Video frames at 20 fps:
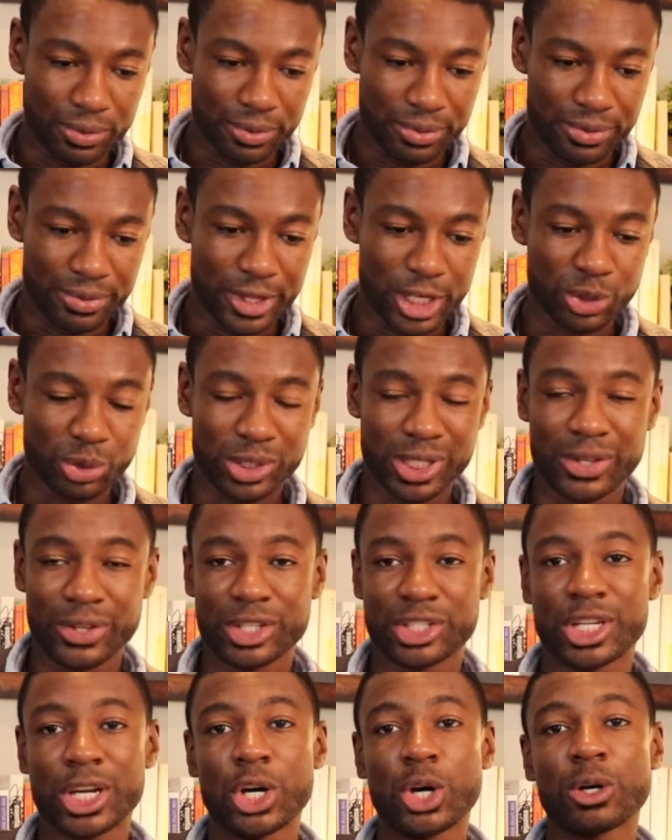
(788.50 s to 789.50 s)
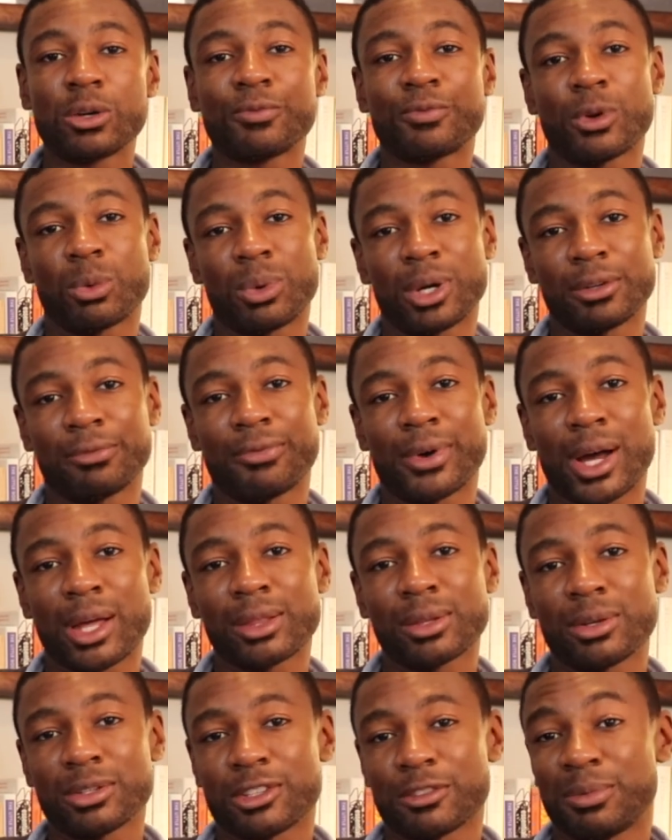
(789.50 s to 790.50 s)
this will set the tone for what
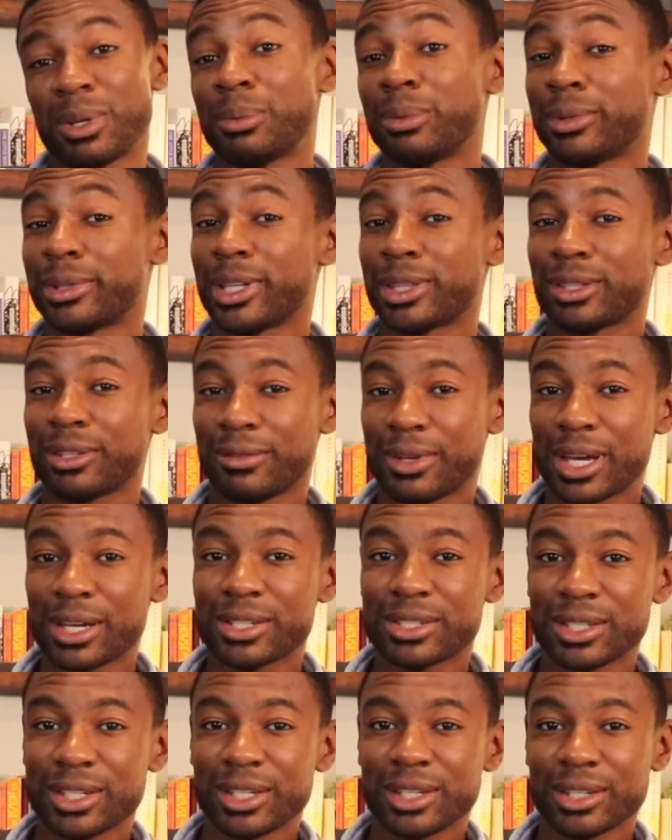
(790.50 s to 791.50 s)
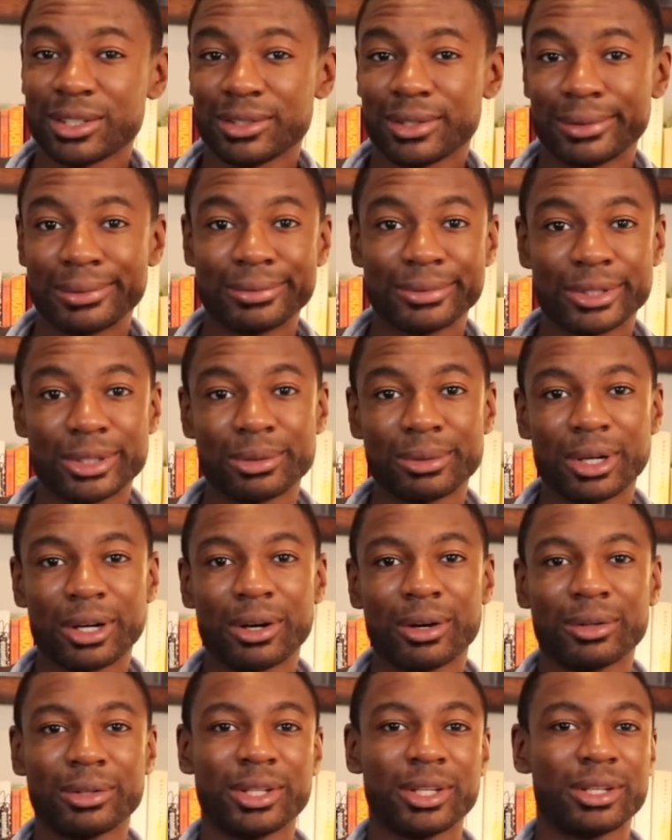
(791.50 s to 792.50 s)
follows. If people get the vaccine and don't do
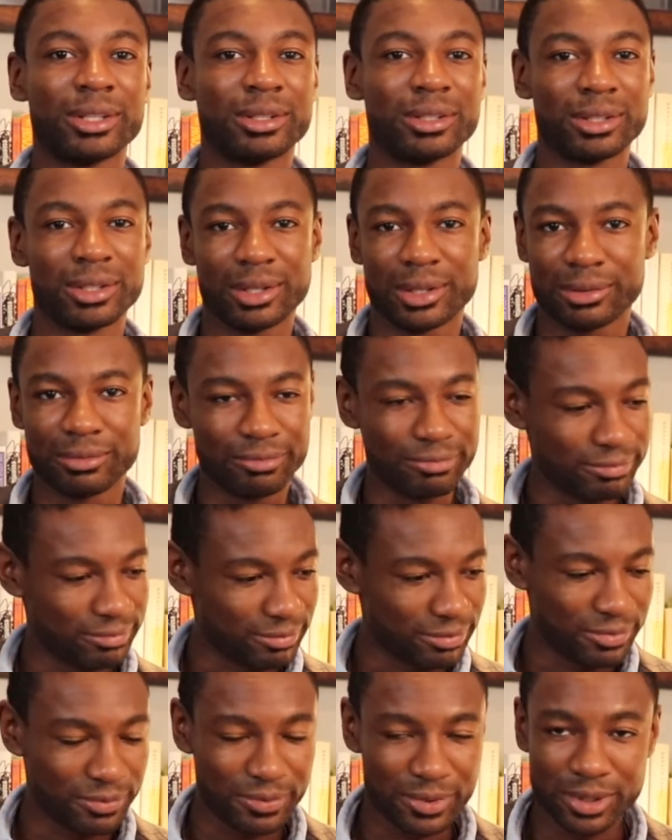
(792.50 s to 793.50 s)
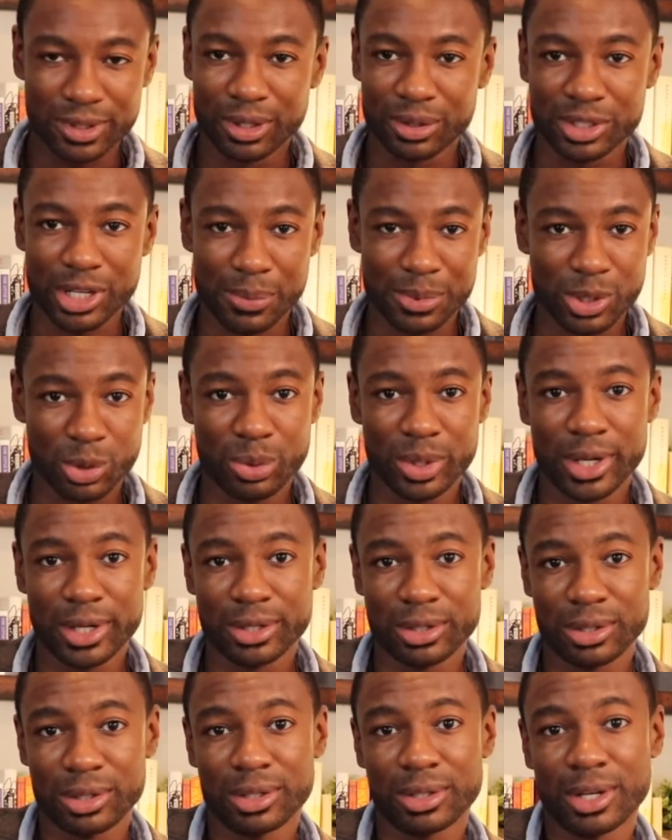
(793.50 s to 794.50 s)
well, then
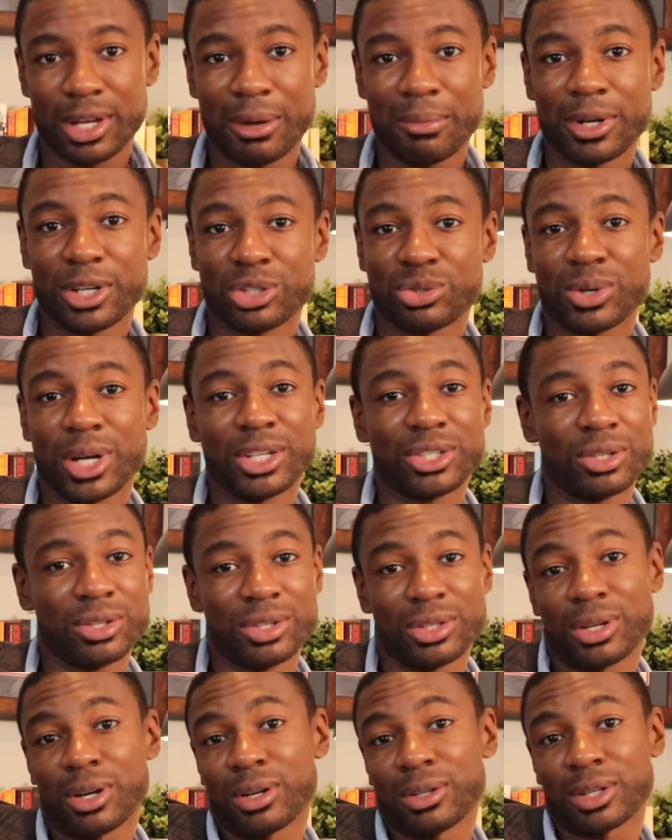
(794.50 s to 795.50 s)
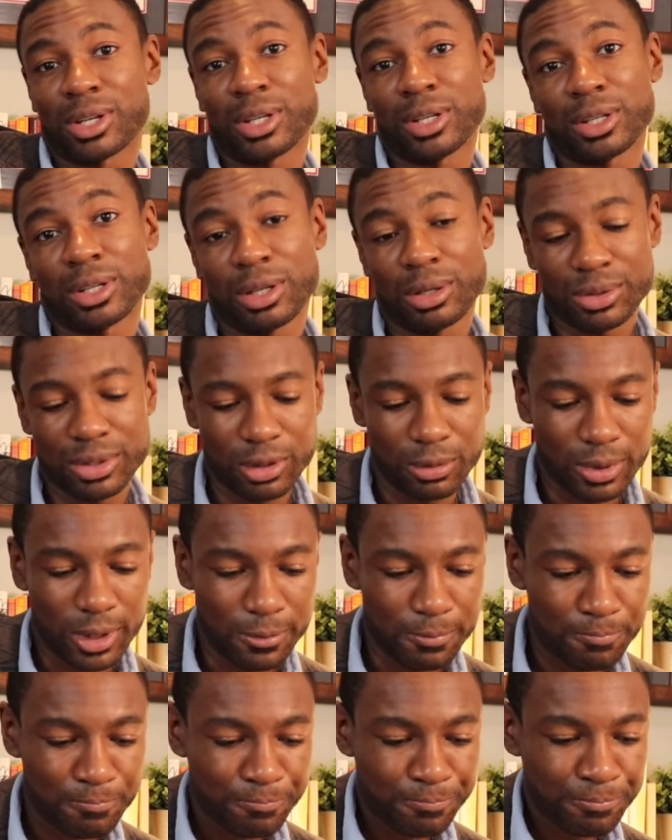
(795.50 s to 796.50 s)
subsequent administrations aren't going to go so
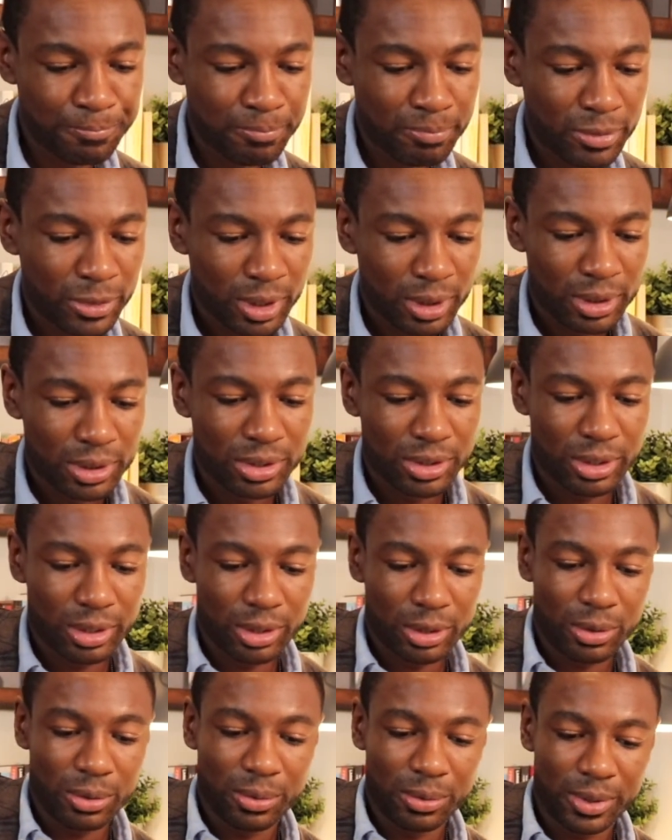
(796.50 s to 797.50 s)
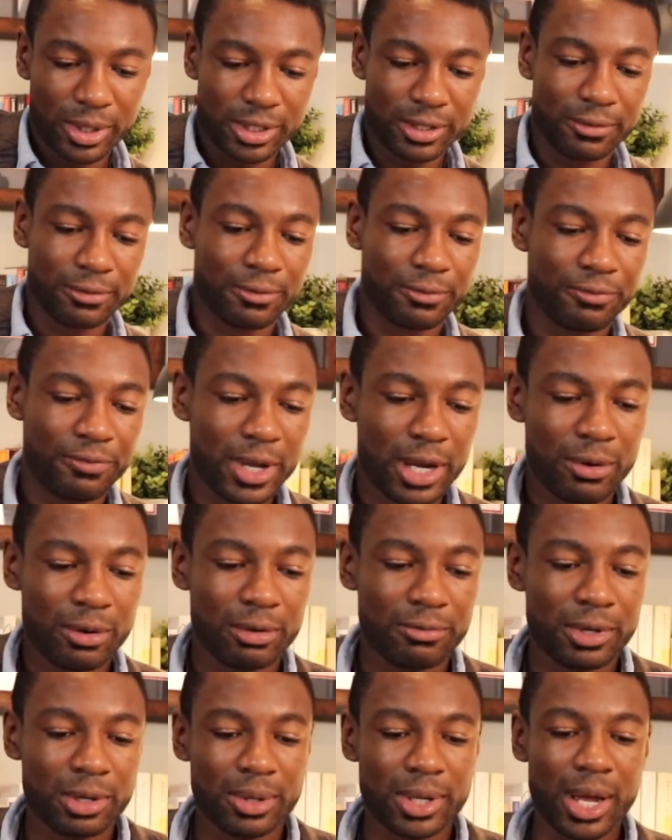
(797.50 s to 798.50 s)
well. So it's a
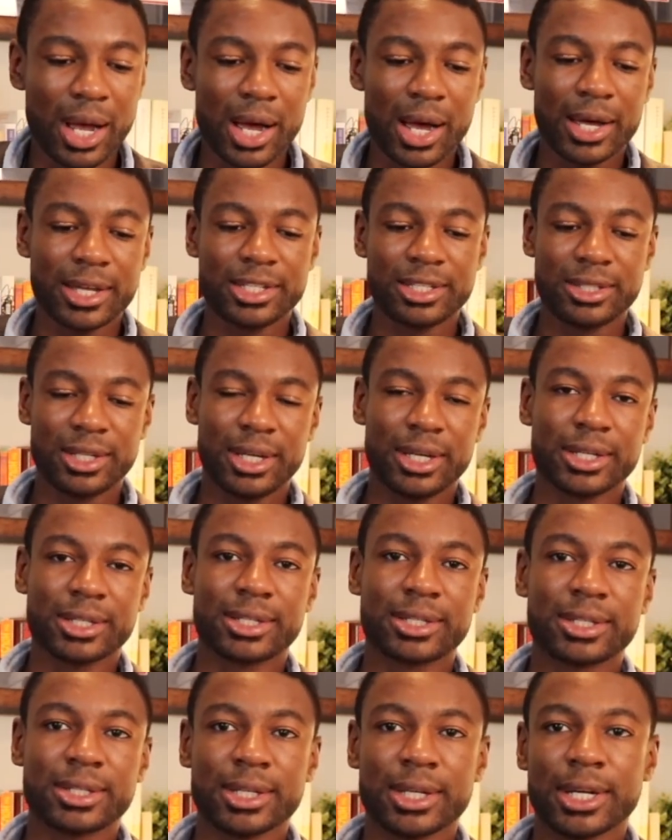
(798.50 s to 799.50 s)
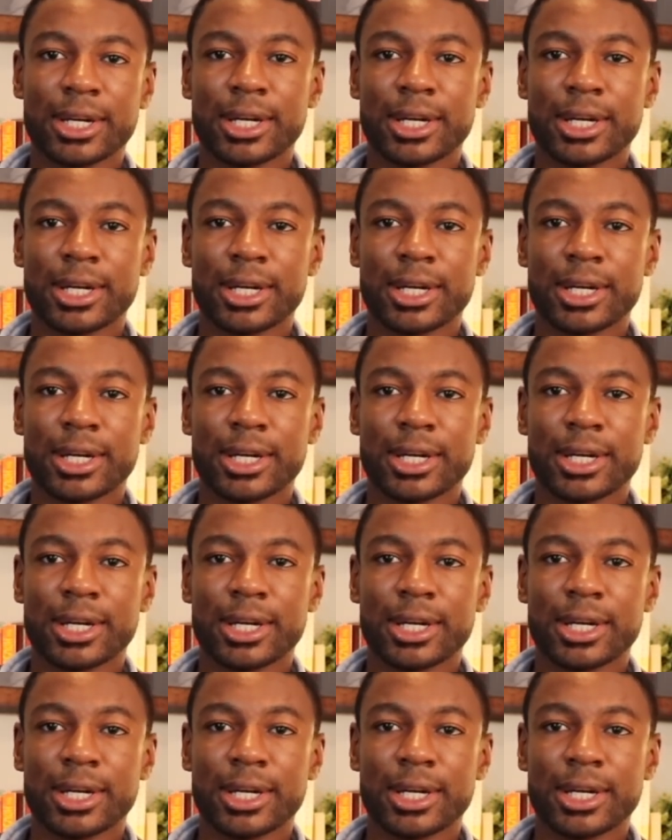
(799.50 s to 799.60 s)
very high stakes